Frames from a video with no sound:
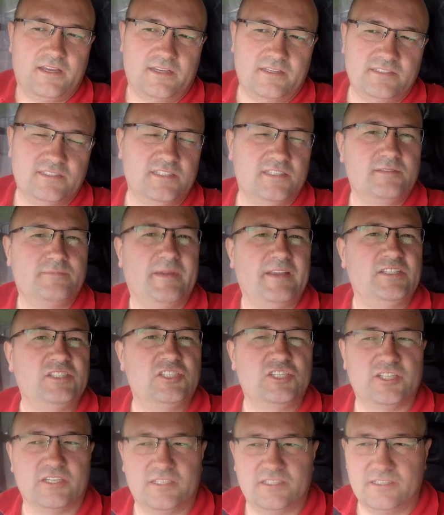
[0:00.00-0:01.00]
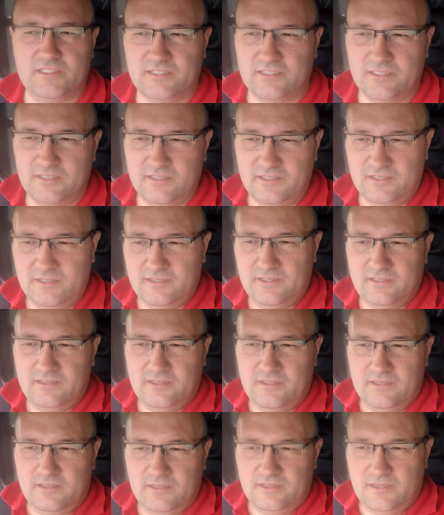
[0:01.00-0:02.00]
suspension
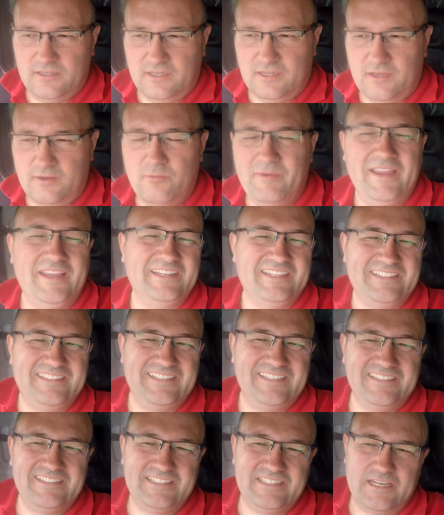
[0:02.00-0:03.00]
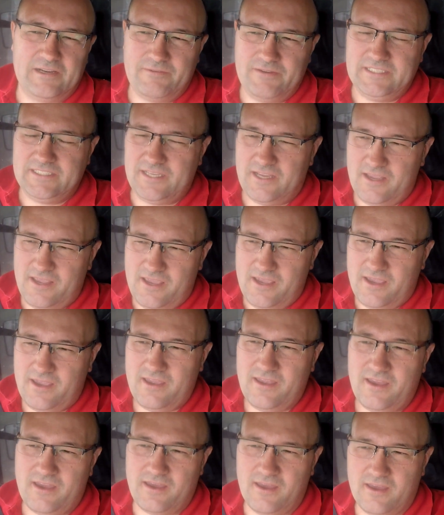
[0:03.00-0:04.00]
weaknesses, shall we say,
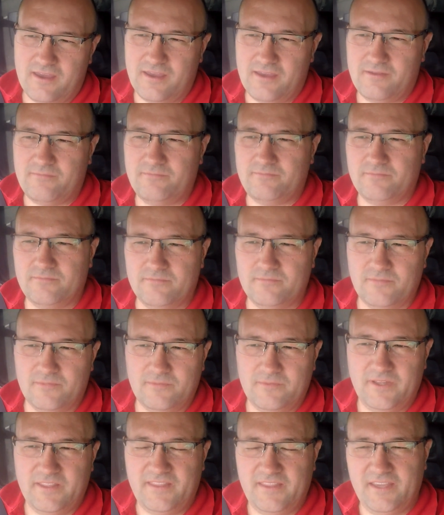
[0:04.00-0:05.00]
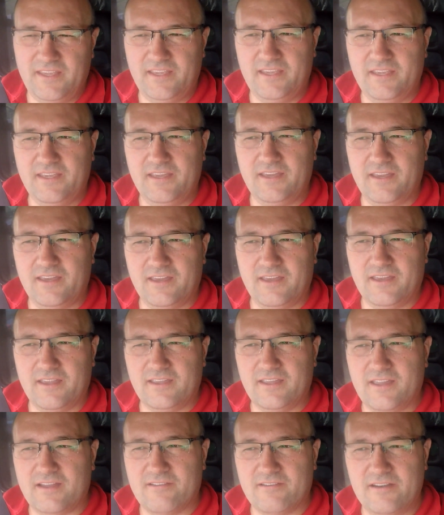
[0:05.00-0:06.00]
with the
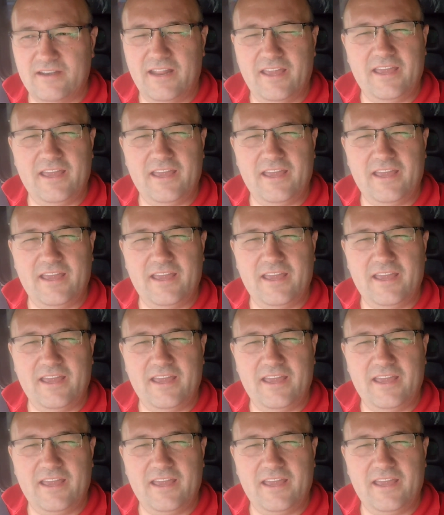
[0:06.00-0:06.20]
current